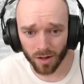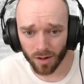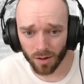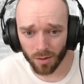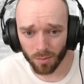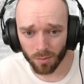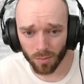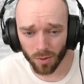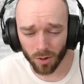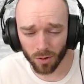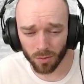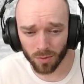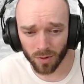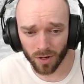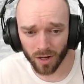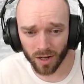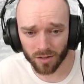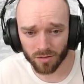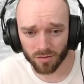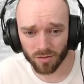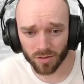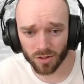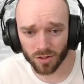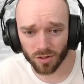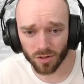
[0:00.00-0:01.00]

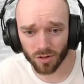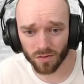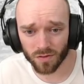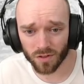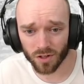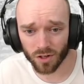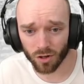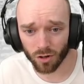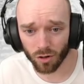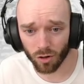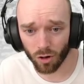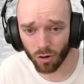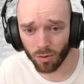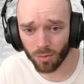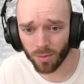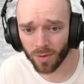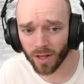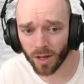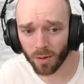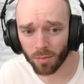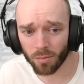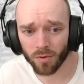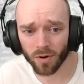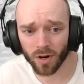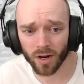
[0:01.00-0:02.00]
Mobilized reserves global
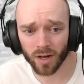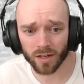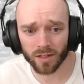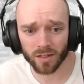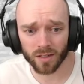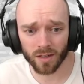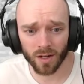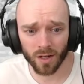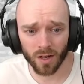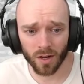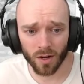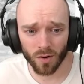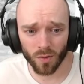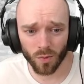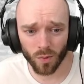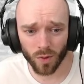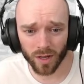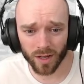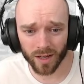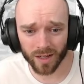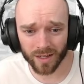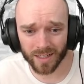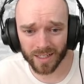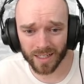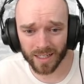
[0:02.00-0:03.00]
upgrade.
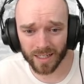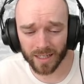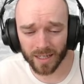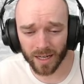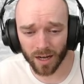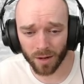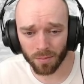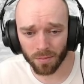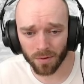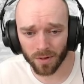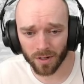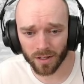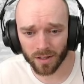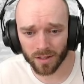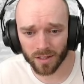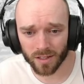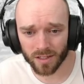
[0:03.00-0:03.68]
We are decoupling this